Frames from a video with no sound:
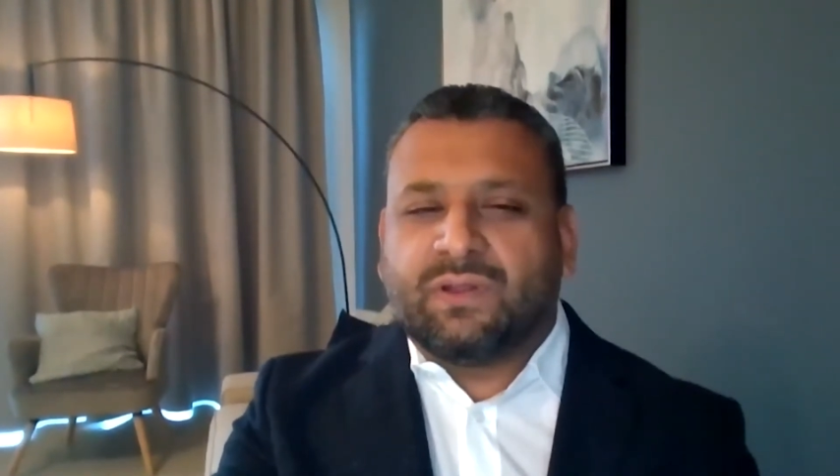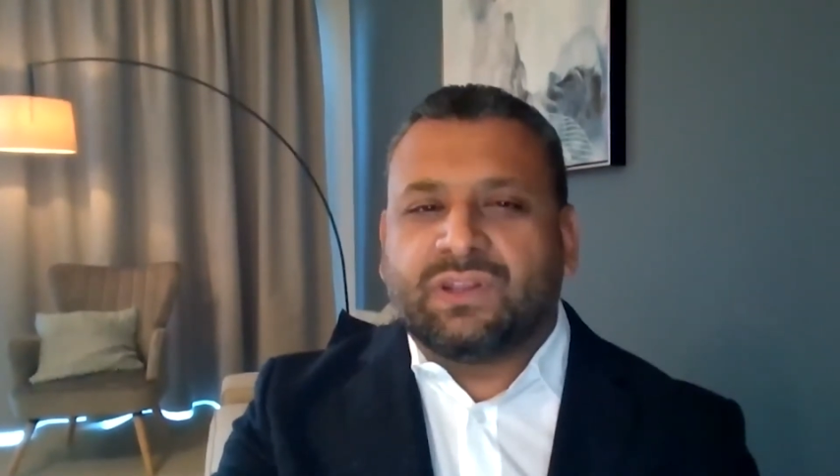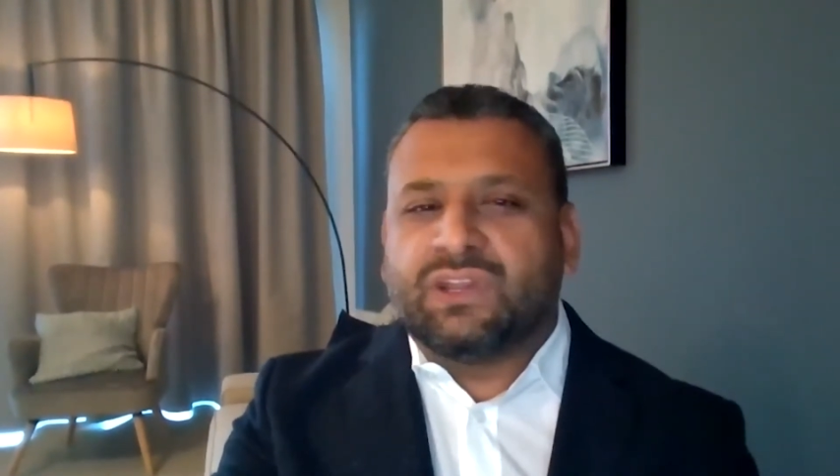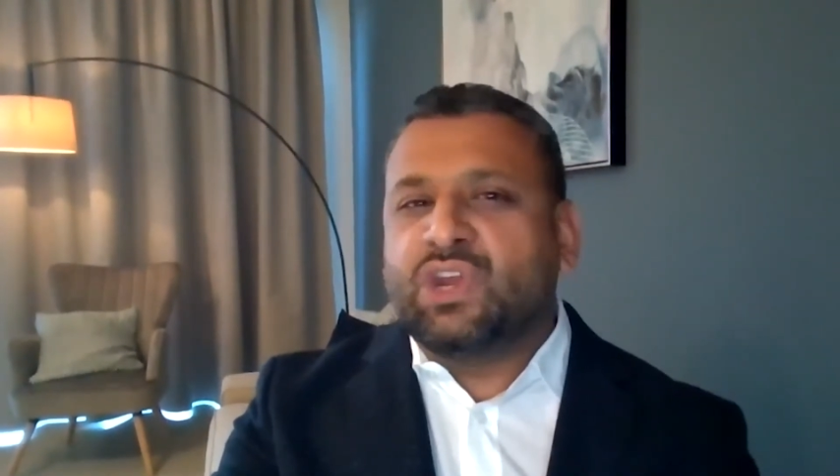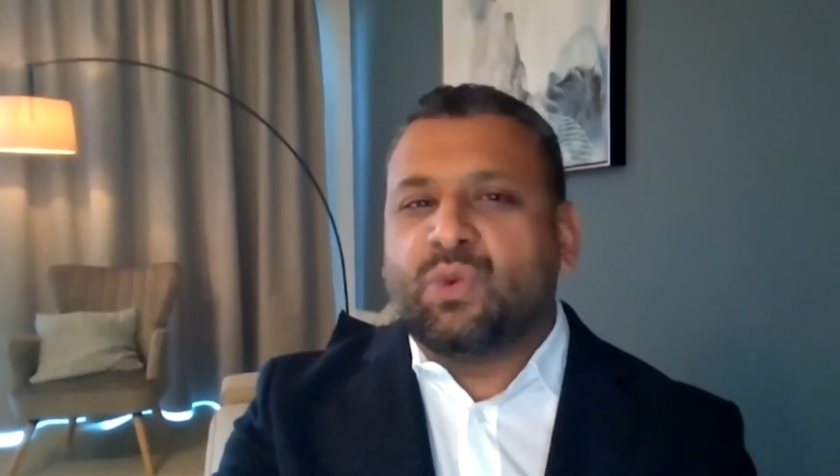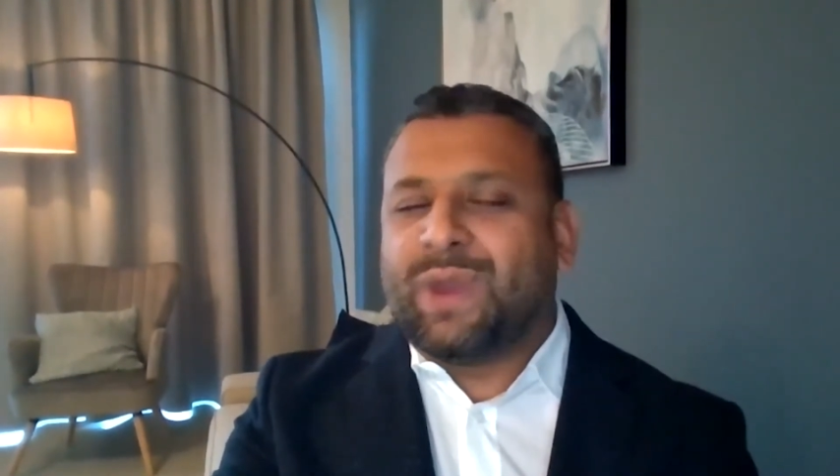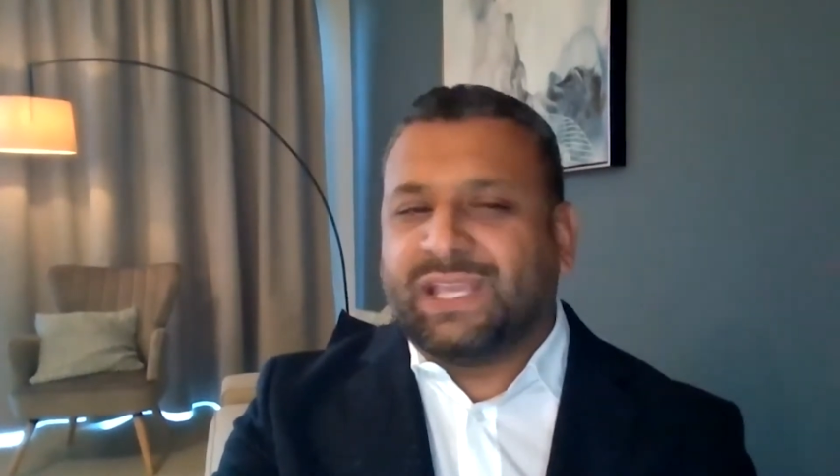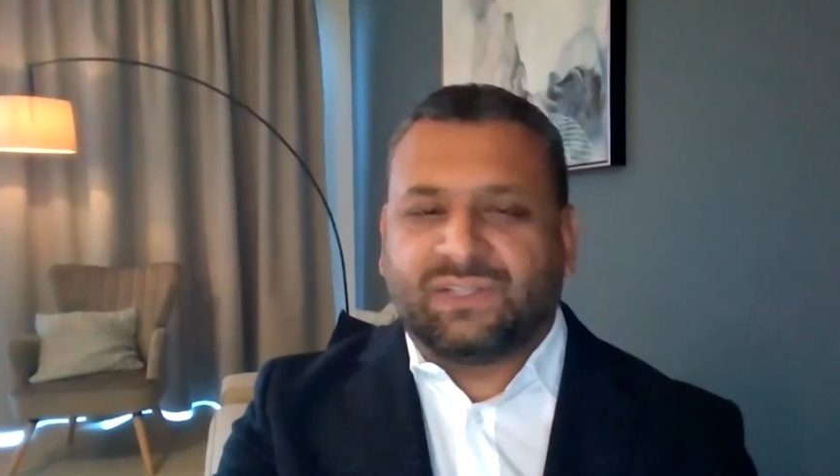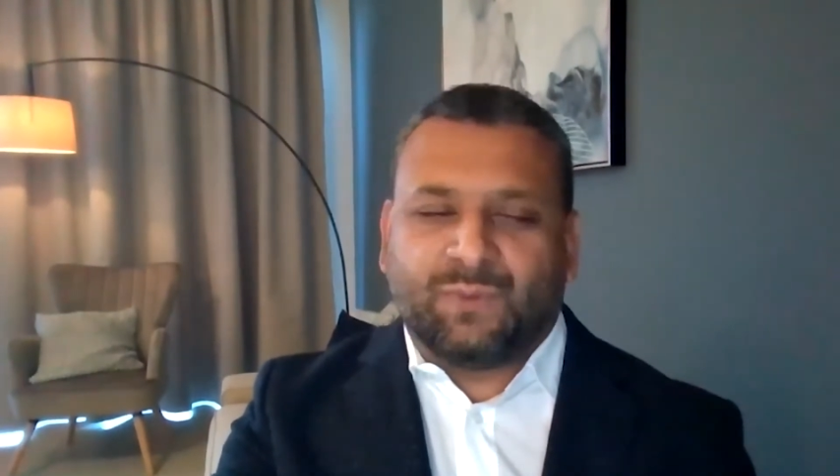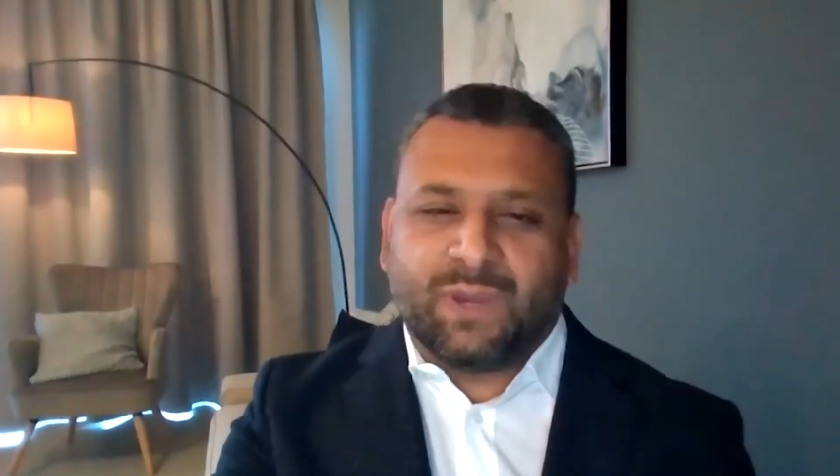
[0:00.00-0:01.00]
the new
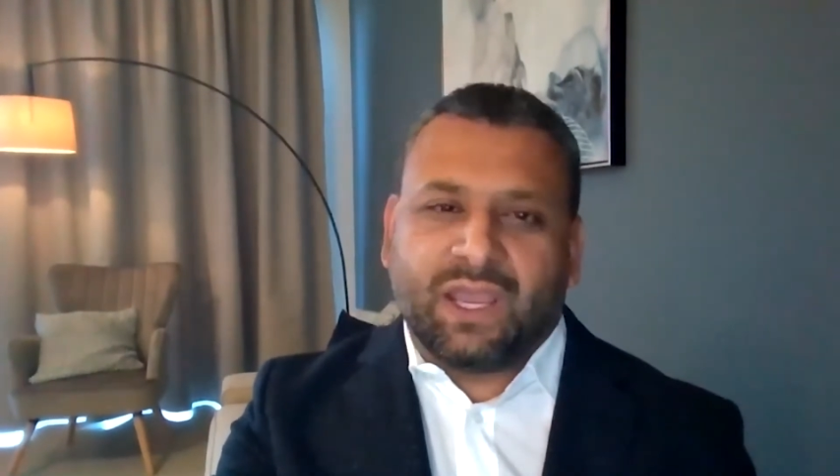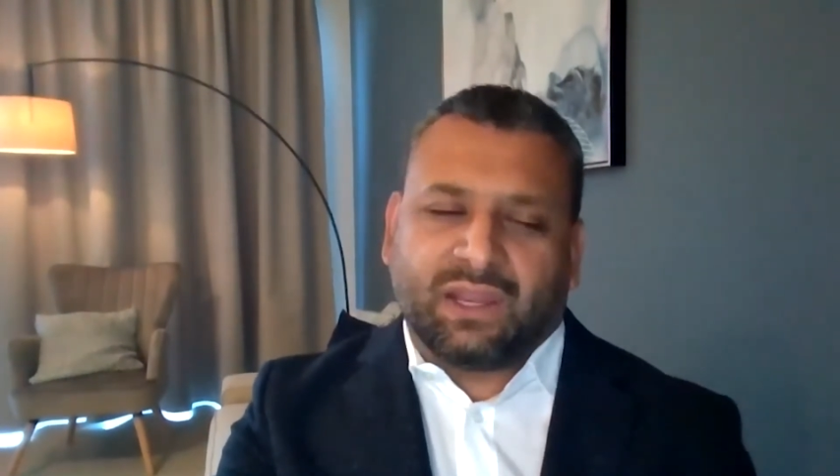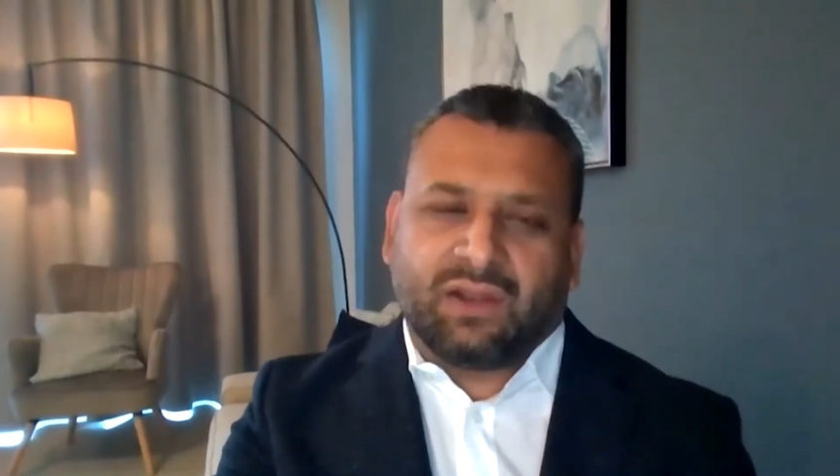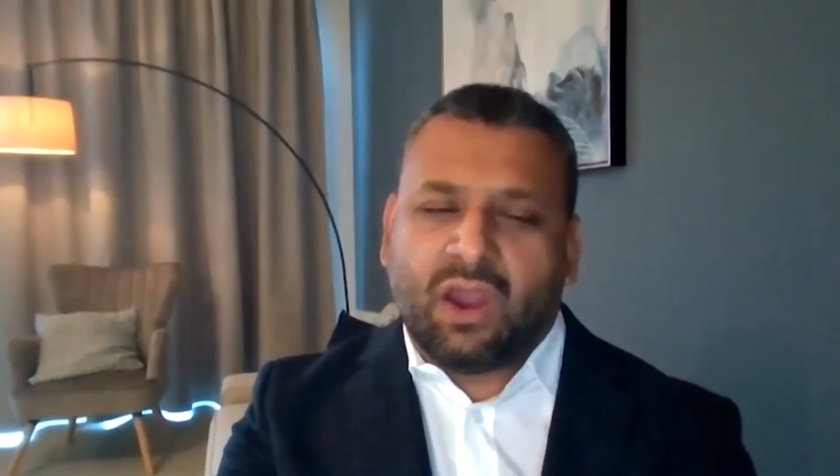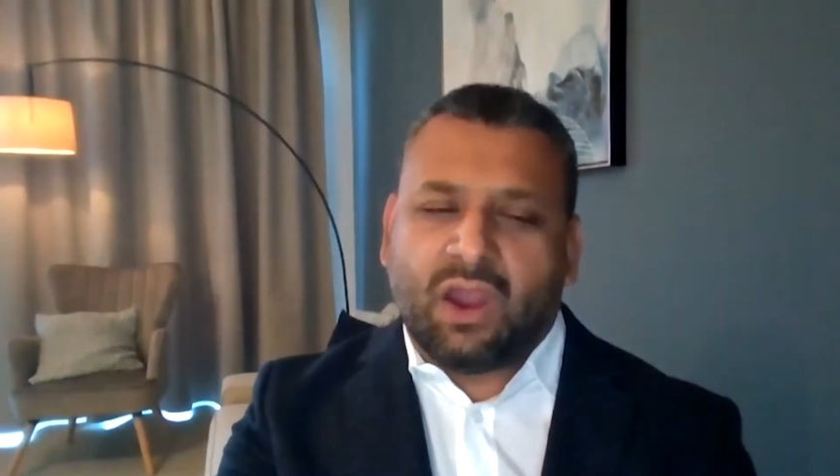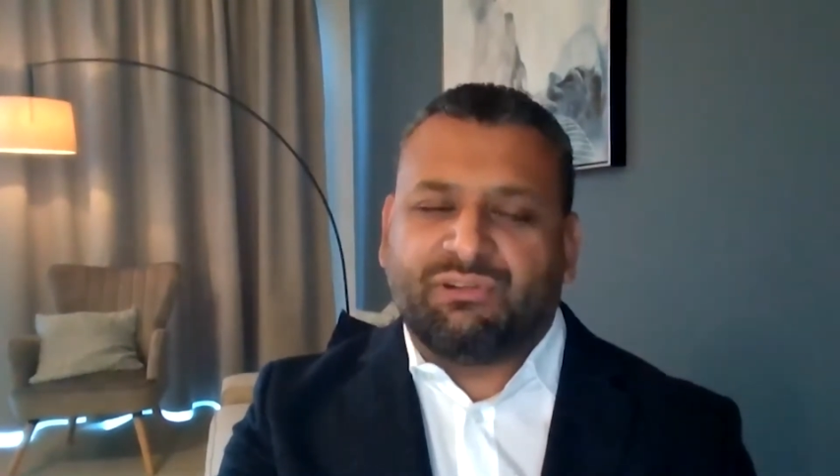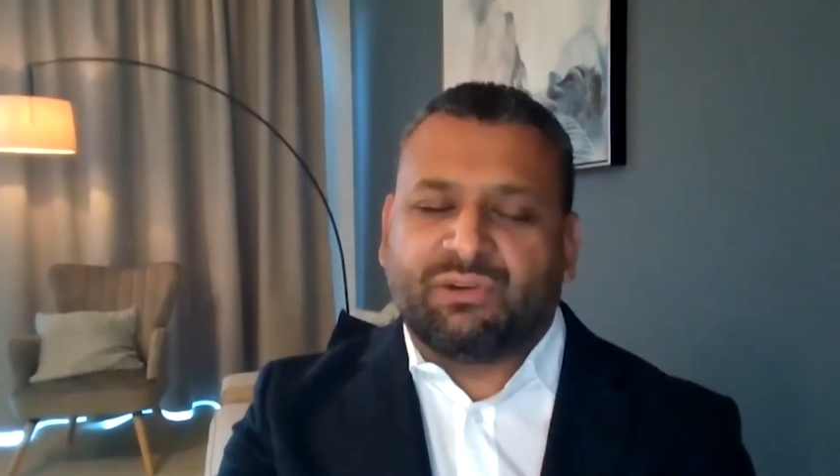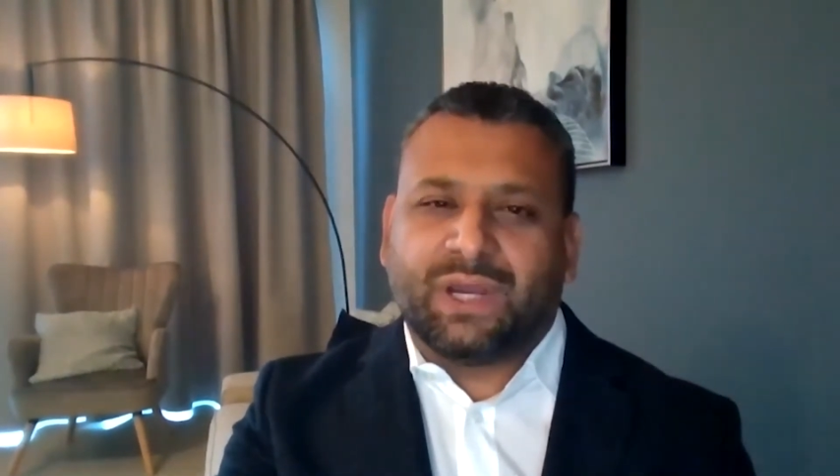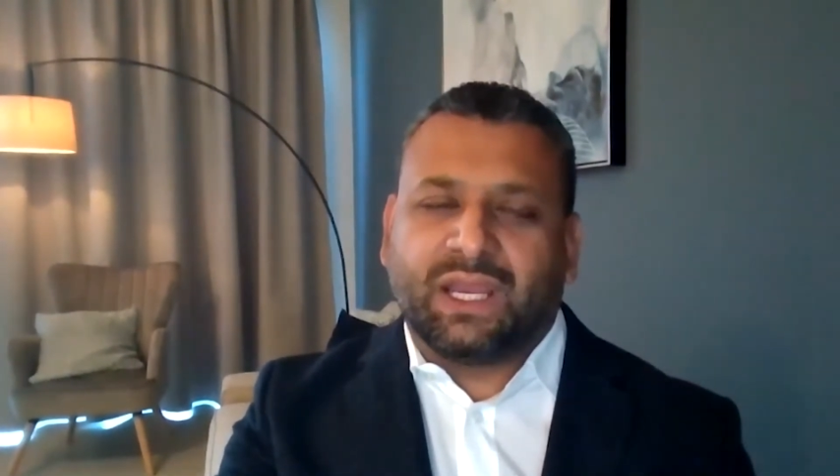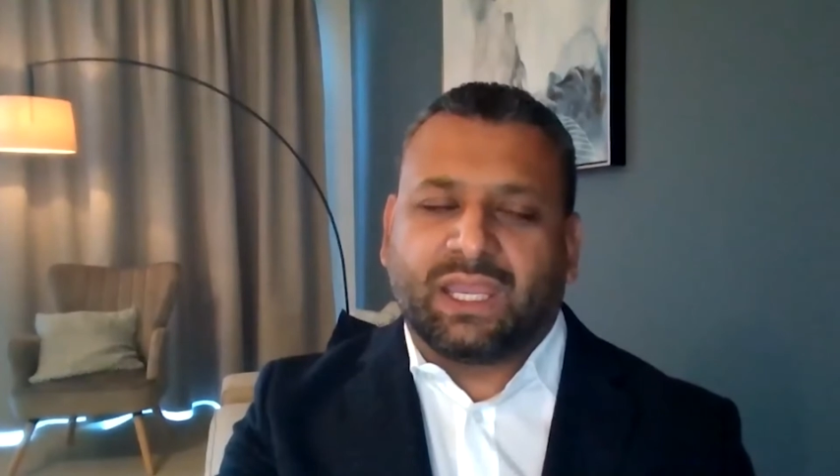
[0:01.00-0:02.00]
ways of working and
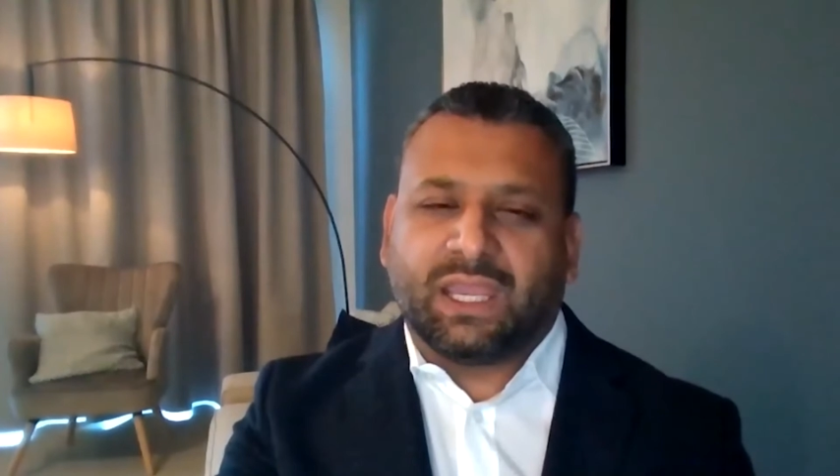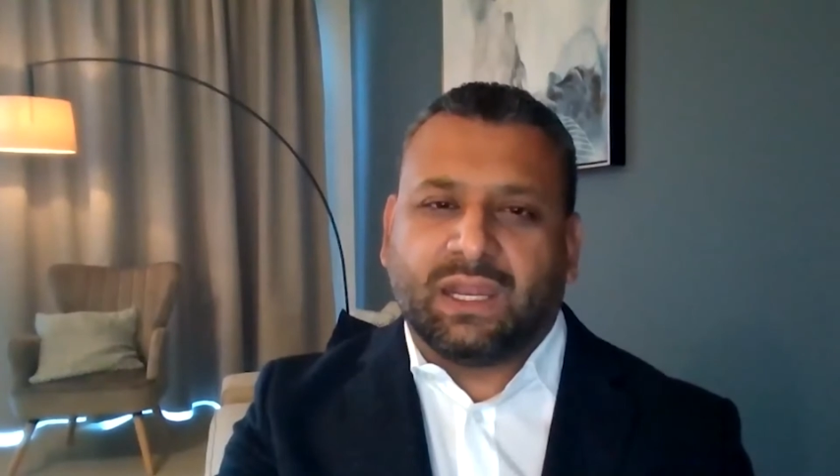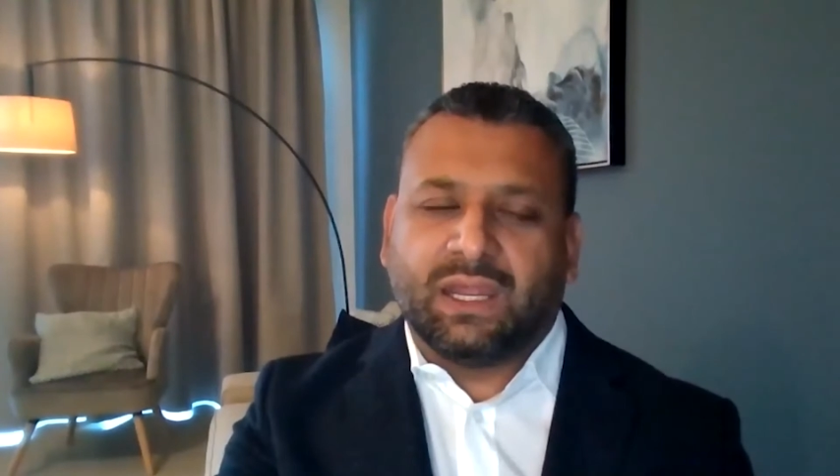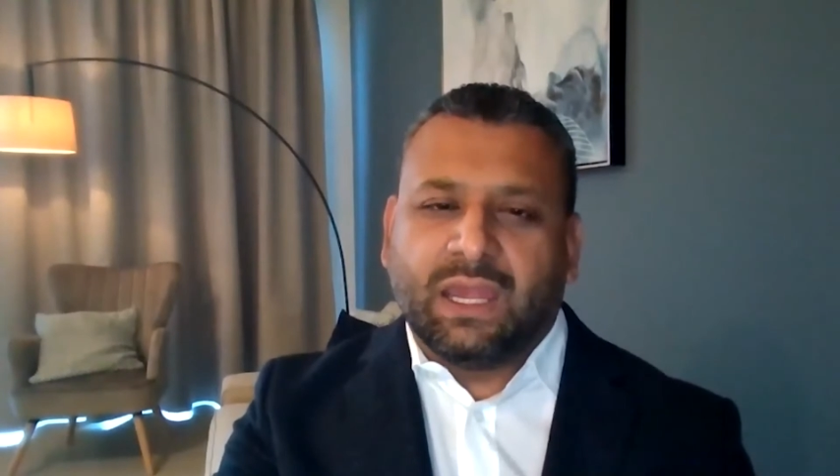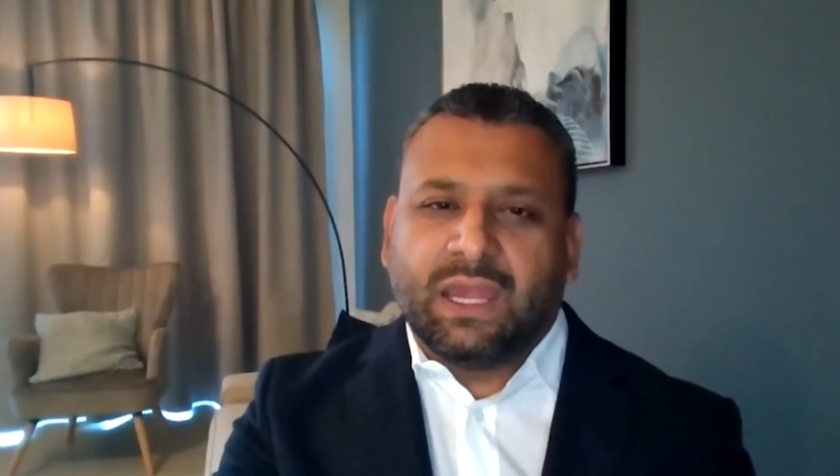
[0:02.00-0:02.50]
hybrid working.